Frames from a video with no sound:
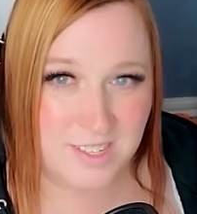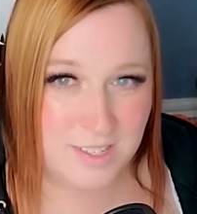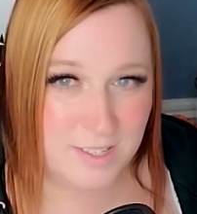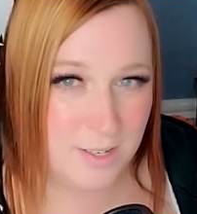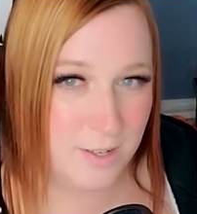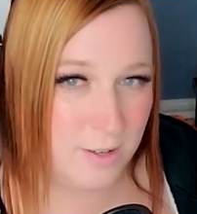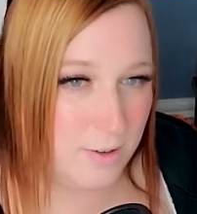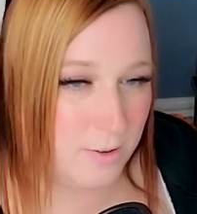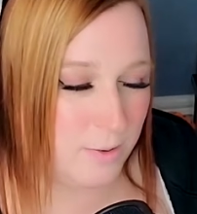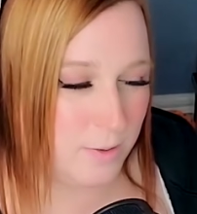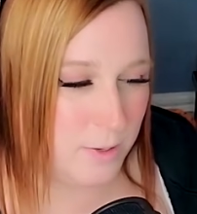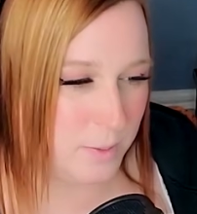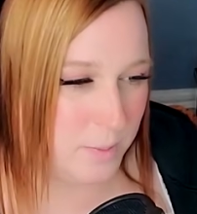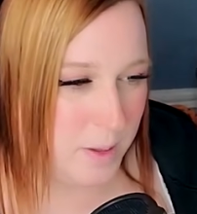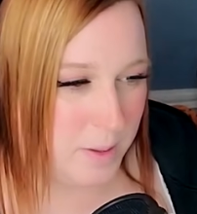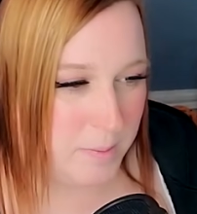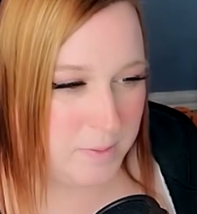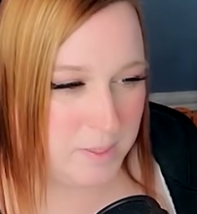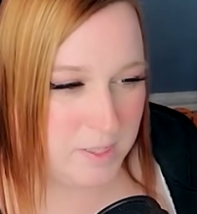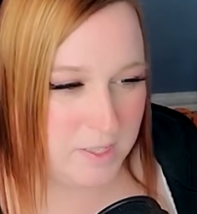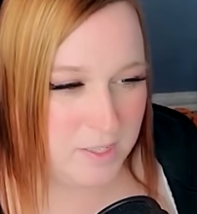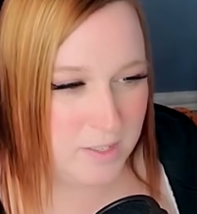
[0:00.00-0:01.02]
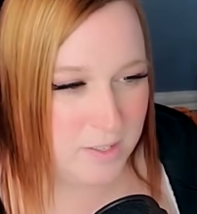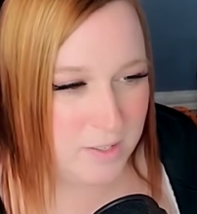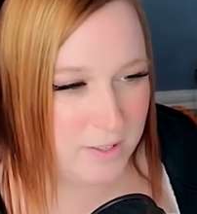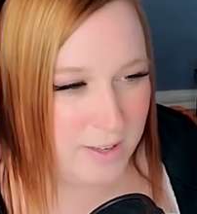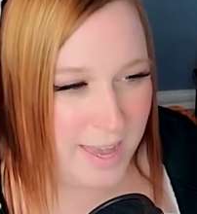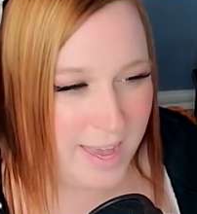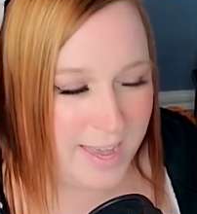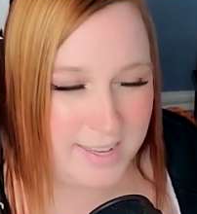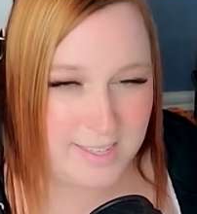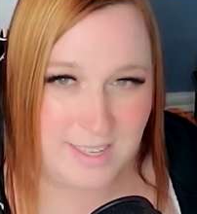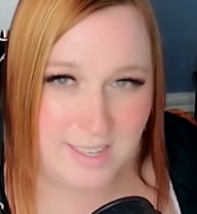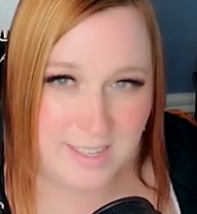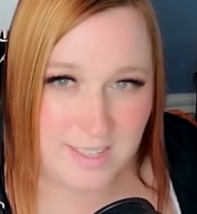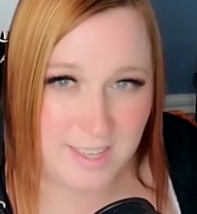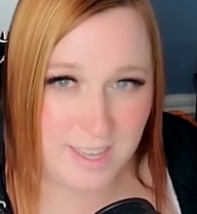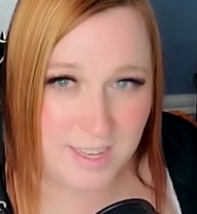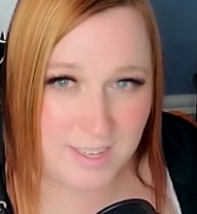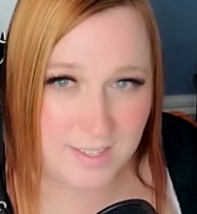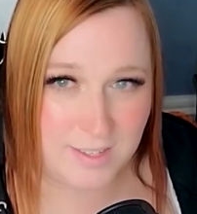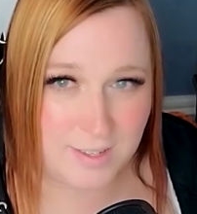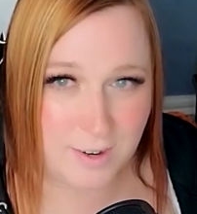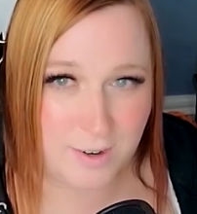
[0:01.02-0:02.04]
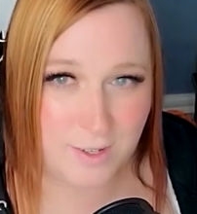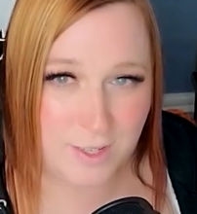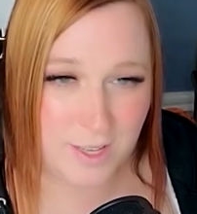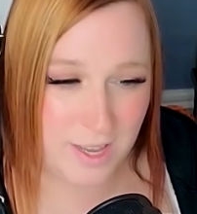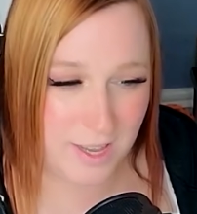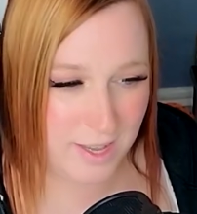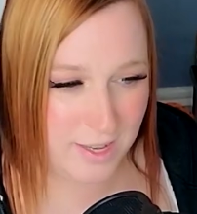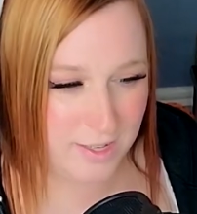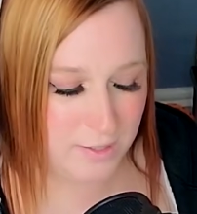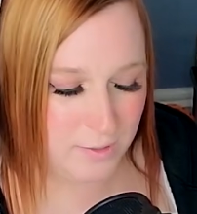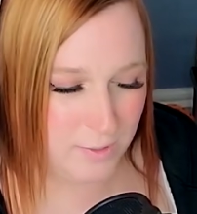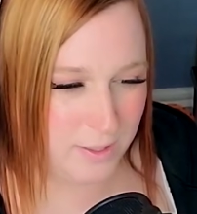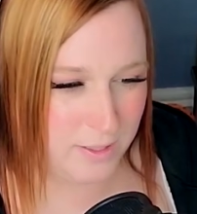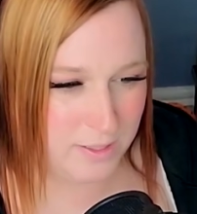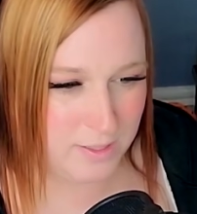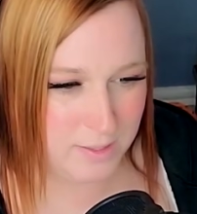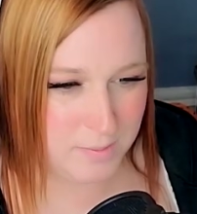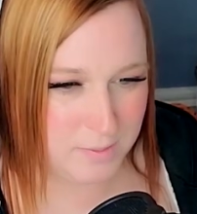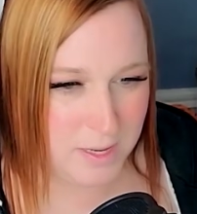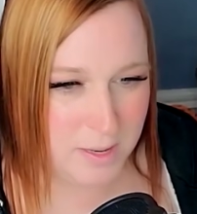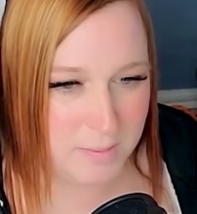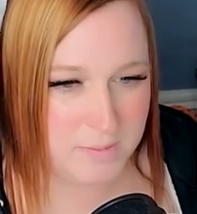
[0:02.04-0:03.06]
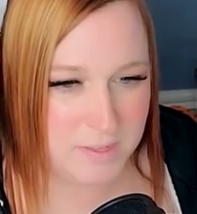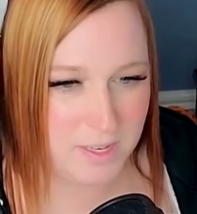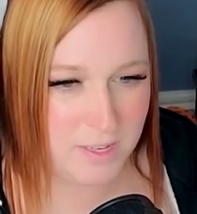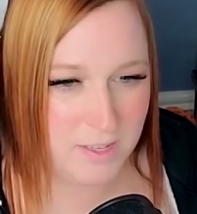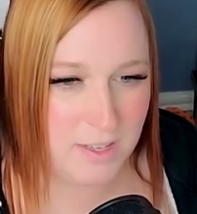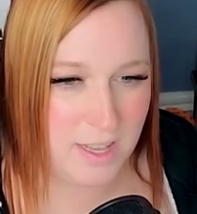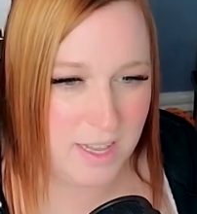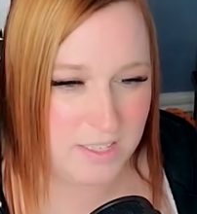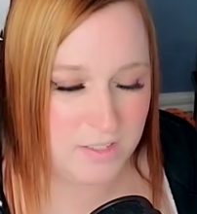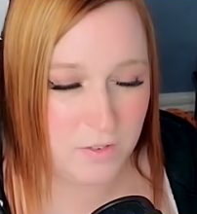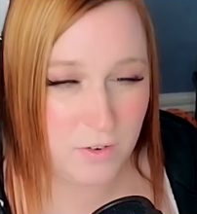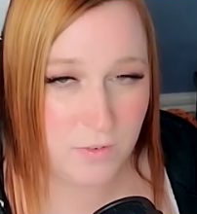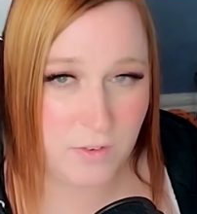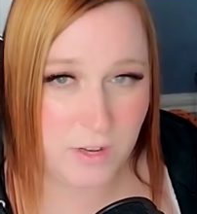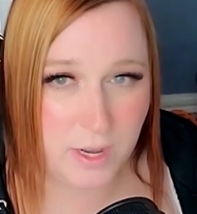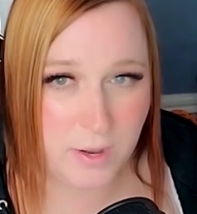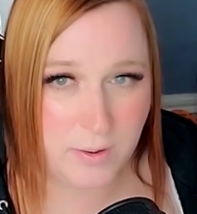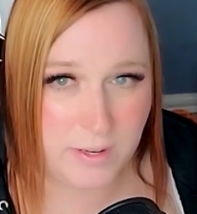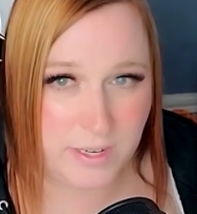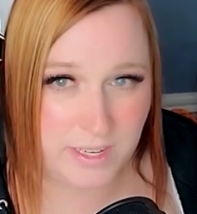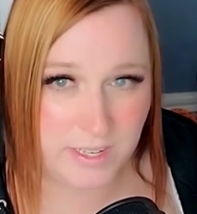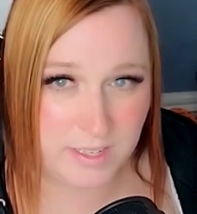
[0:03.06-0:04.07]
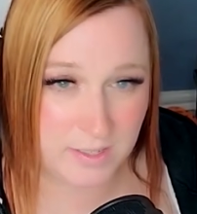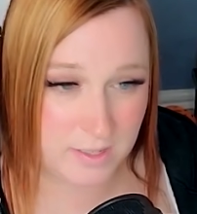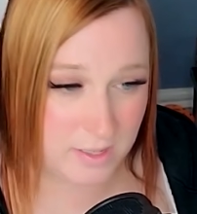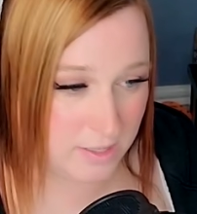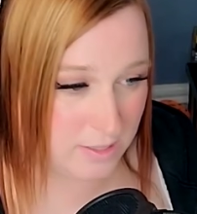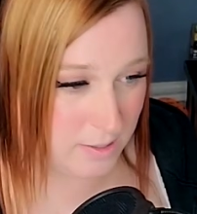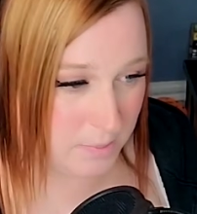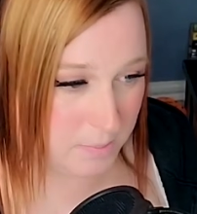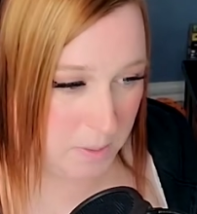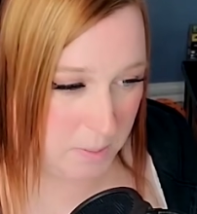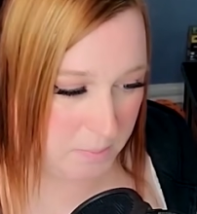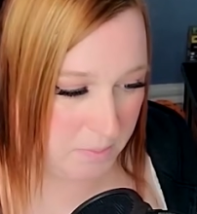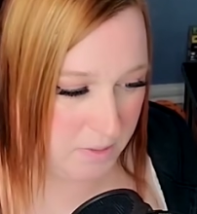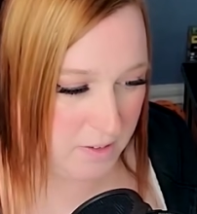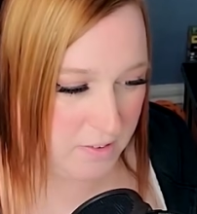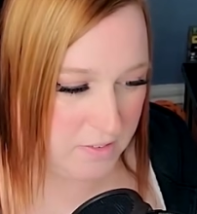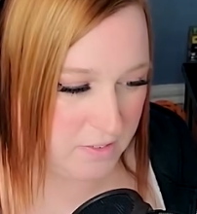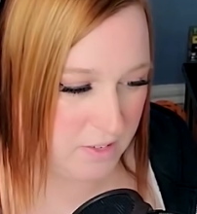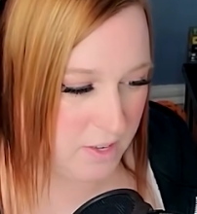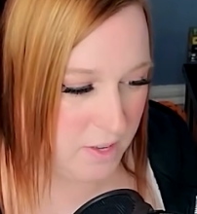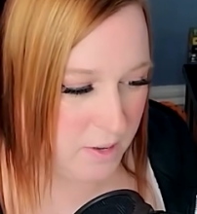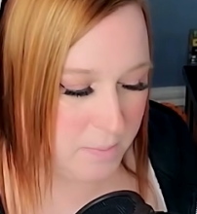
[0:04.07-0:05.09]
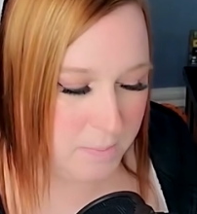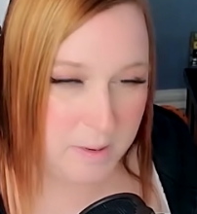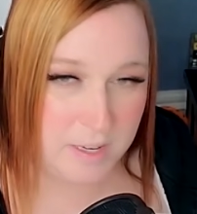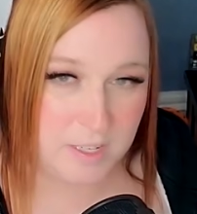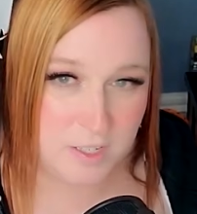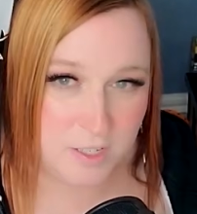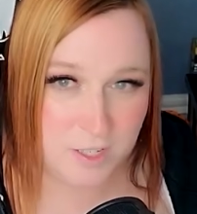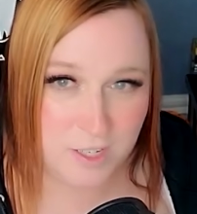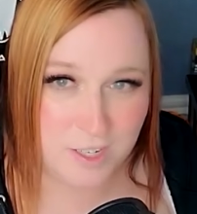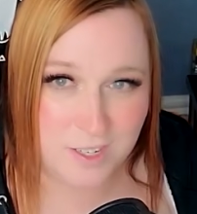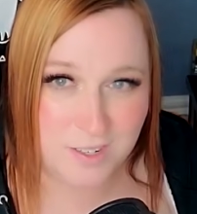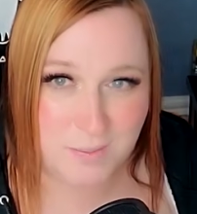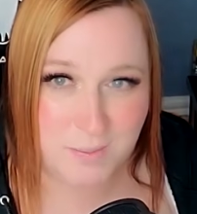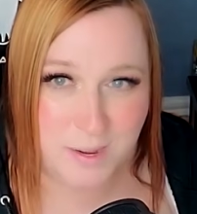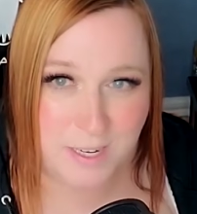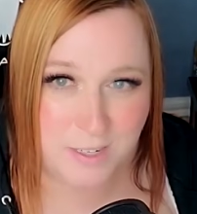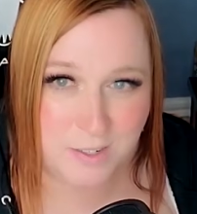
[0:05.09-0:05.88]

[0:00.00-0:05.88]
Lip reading: so you'll be able to access things early, as well as sometimes I'll ask for video ideas because some people have mentioned it in